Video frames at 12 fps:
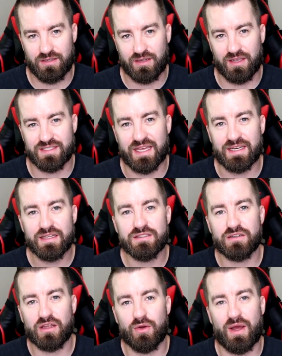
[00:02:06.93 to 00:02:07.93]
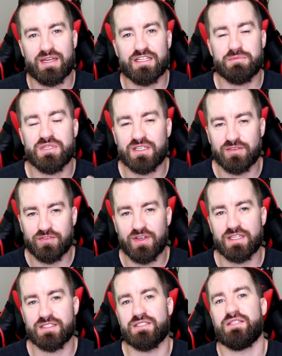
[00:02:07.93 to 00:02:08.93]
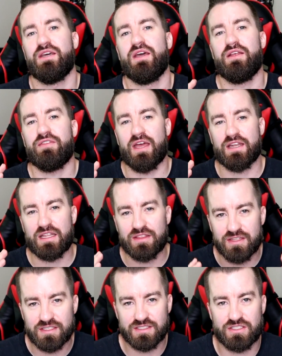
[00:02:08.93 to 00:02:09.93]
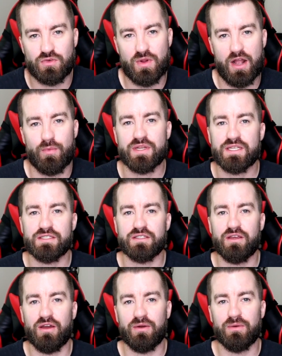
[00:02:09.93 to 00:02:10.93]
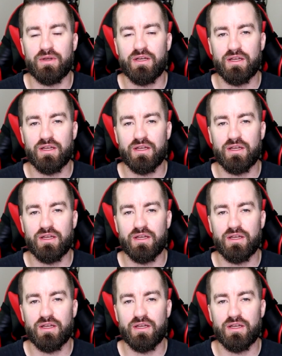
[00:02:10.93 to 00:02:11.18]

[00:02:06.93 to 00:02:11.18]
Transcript: because I need to know, I need to be convinced that this is the route we need to go.